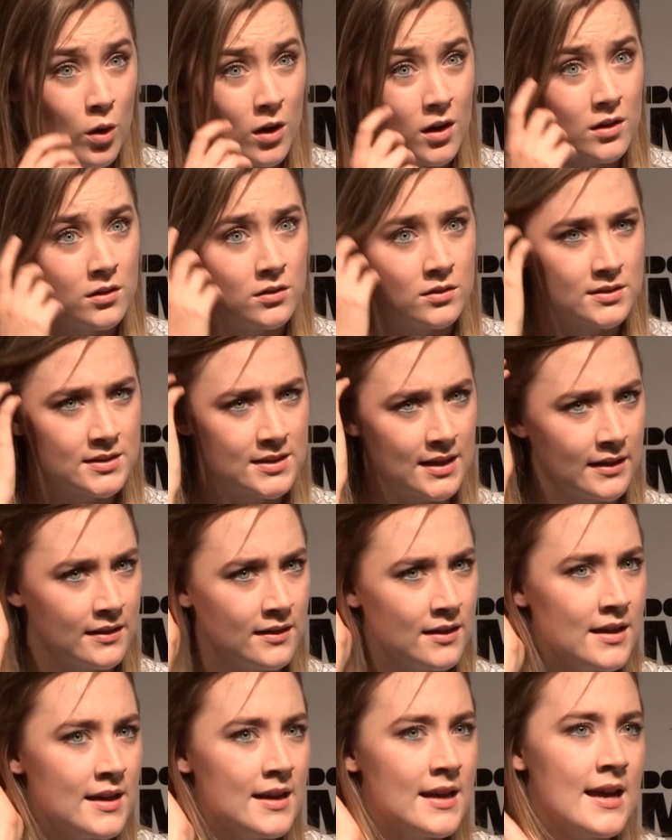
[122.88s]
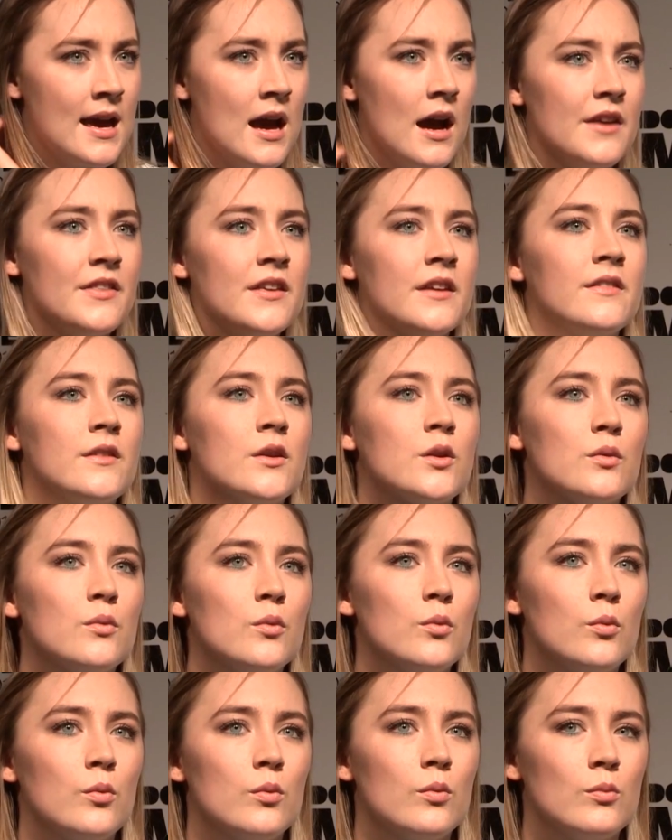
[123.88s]
worlds, and I think
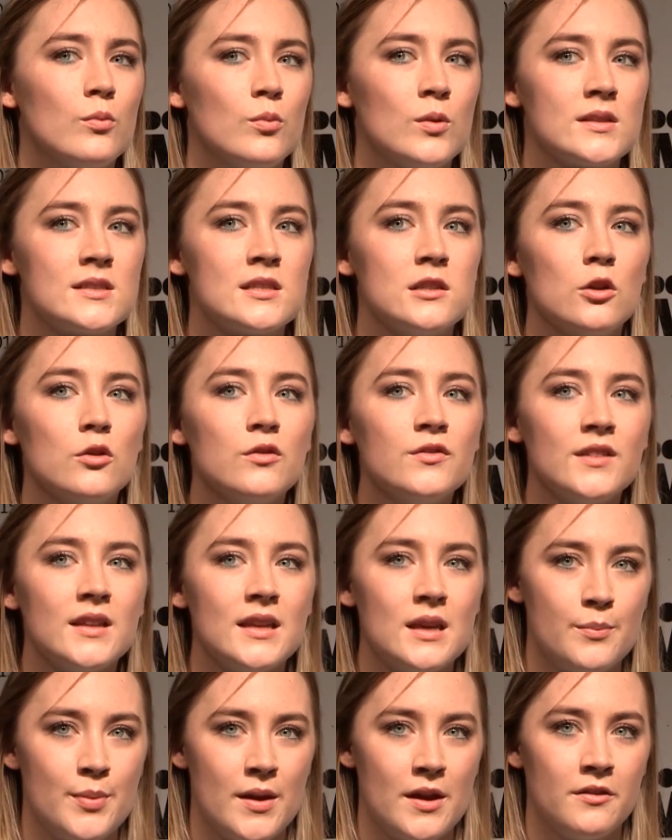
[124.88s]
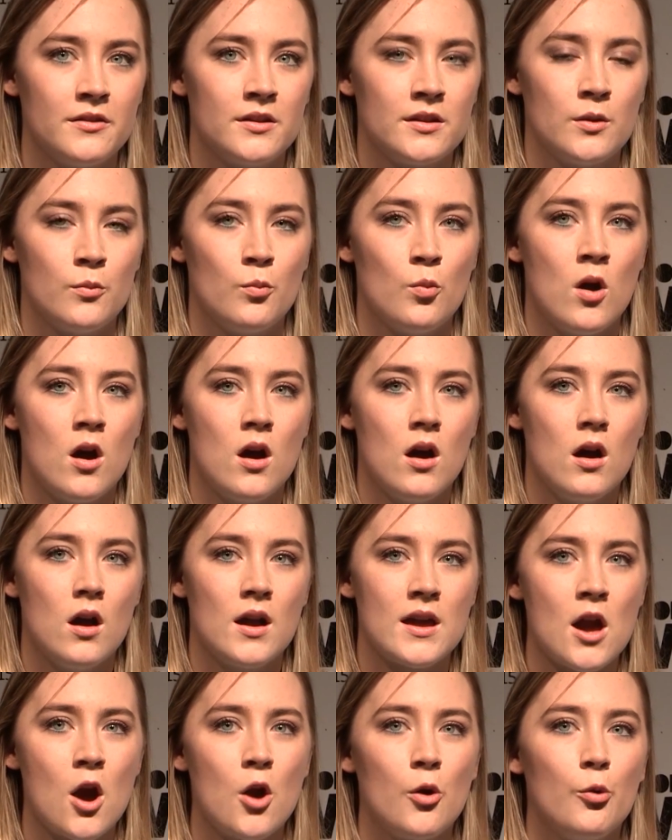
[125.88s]
what's lovely about it and what
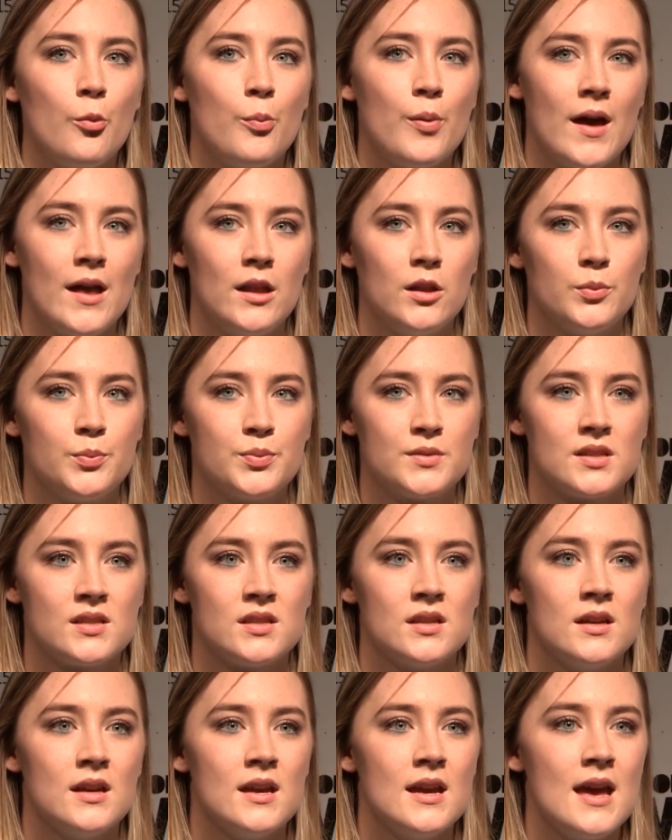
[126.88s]
I hope helped